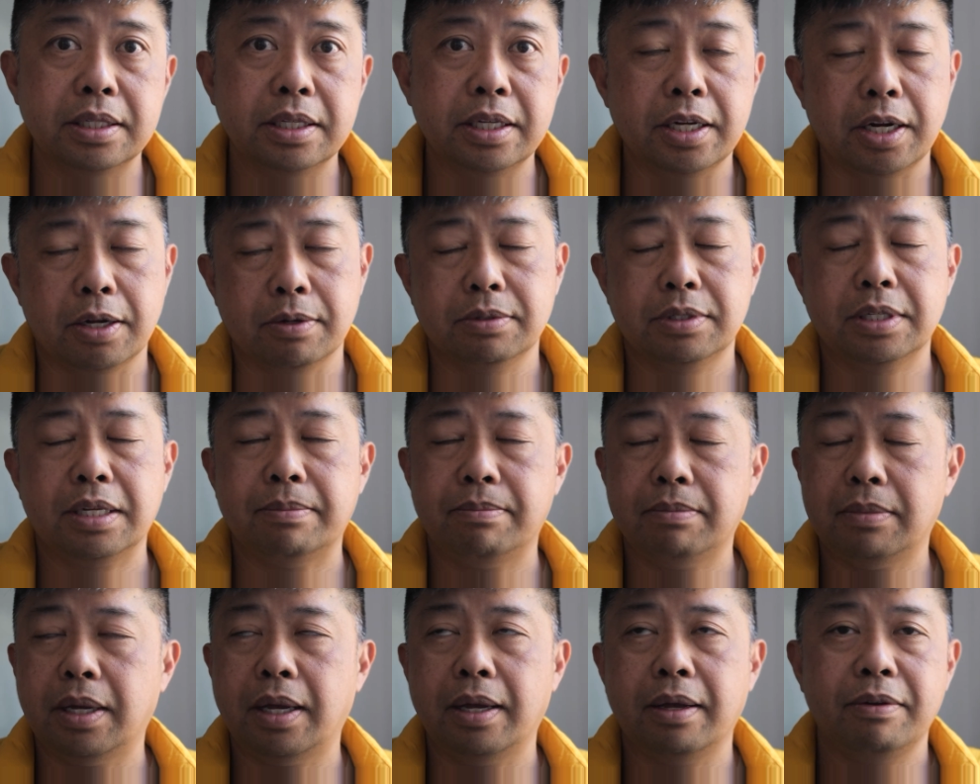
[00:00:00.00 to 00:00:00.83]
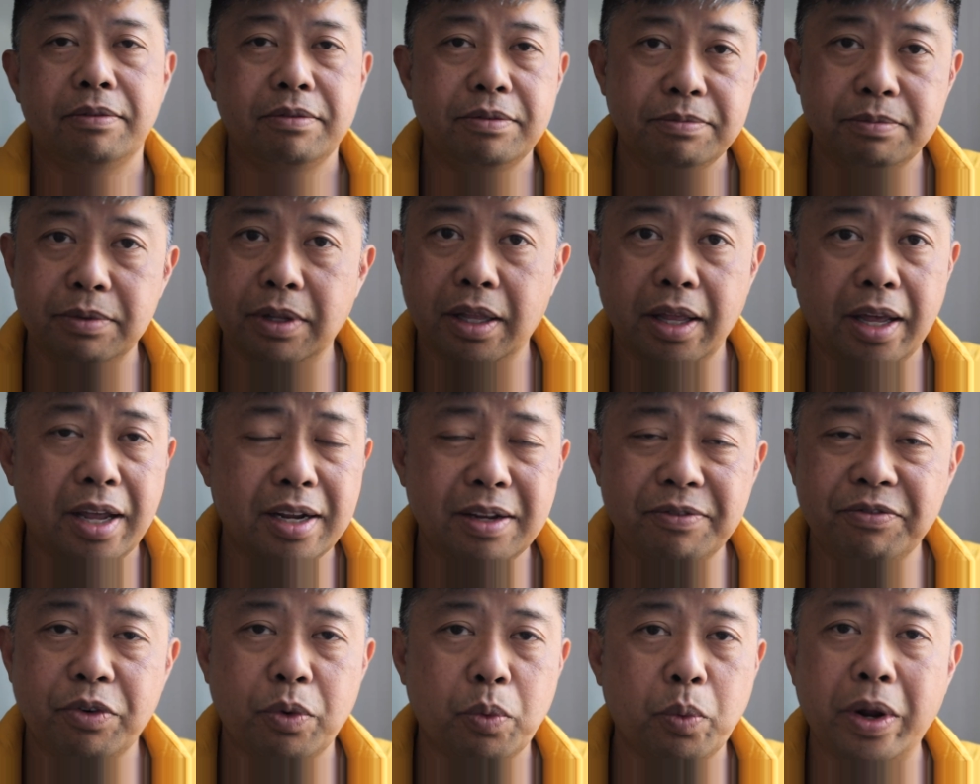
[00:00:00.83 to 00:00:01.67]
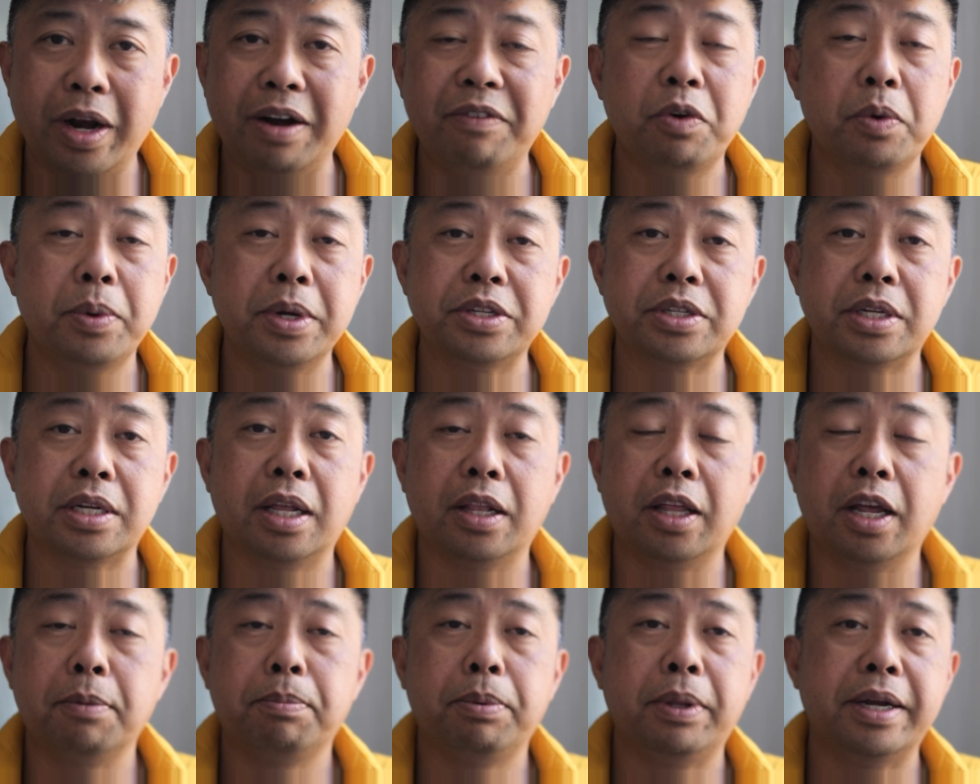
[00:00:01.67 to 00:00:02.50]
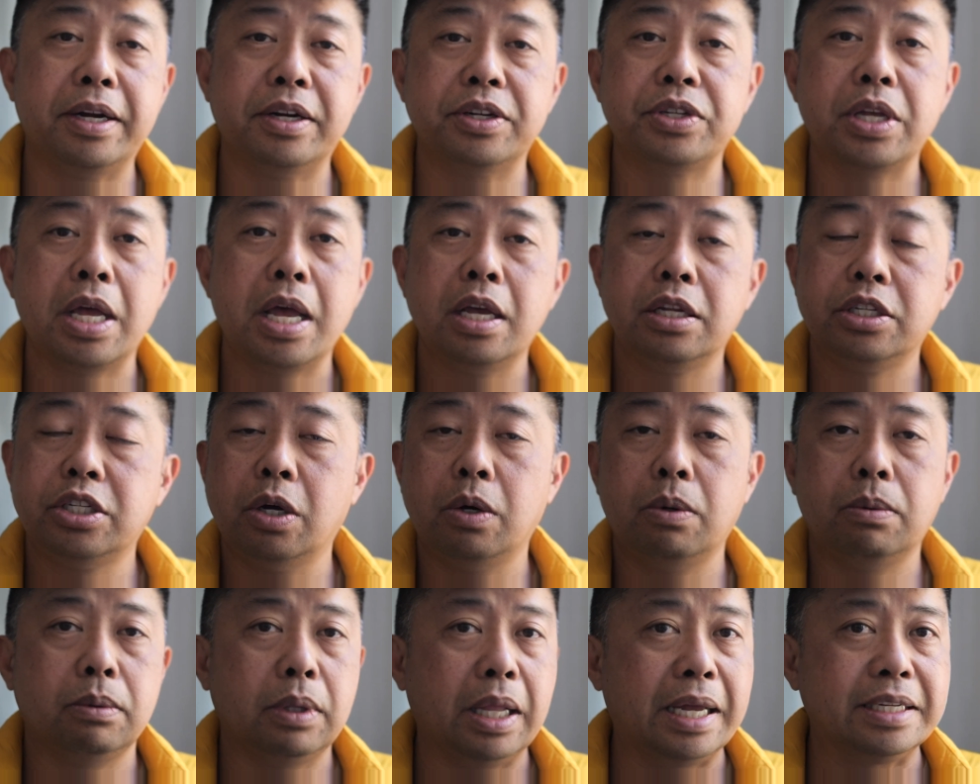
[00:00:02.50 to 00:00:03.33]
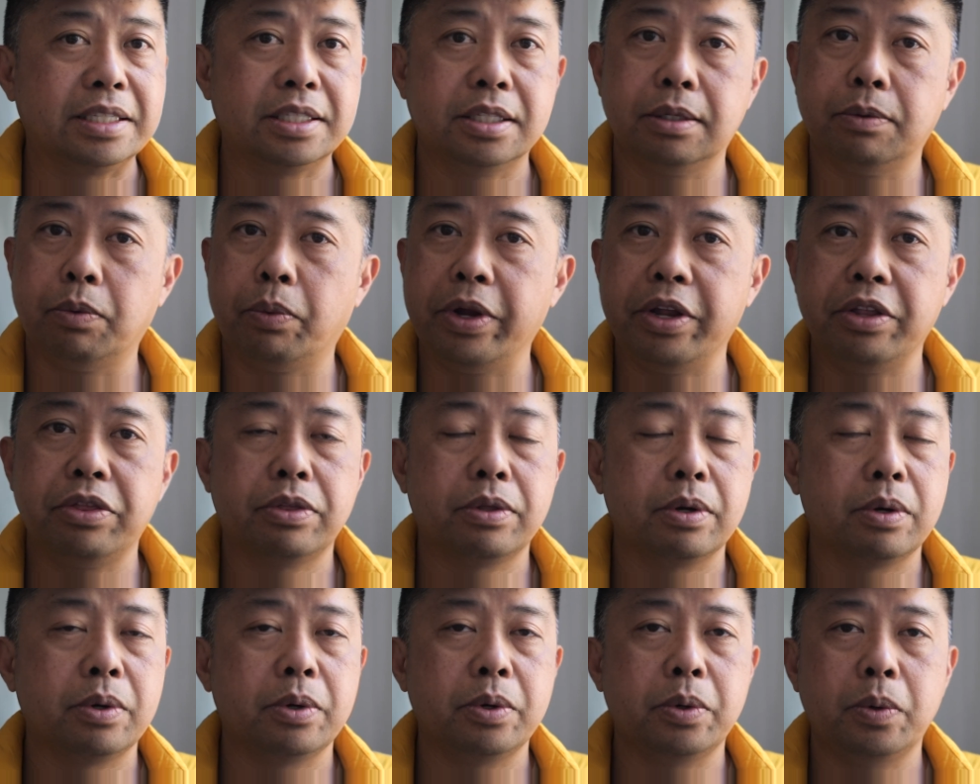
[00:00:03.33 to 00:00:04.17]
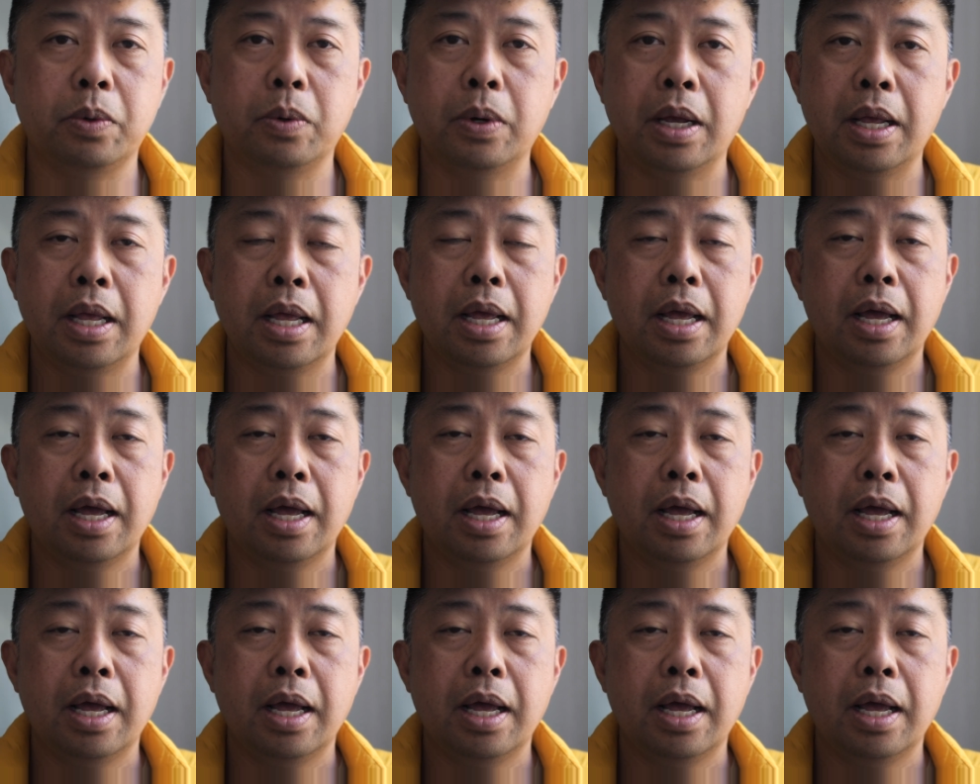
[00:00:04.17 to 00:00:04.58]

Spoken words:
you know, for whatever reason, a lot of players don't like to read through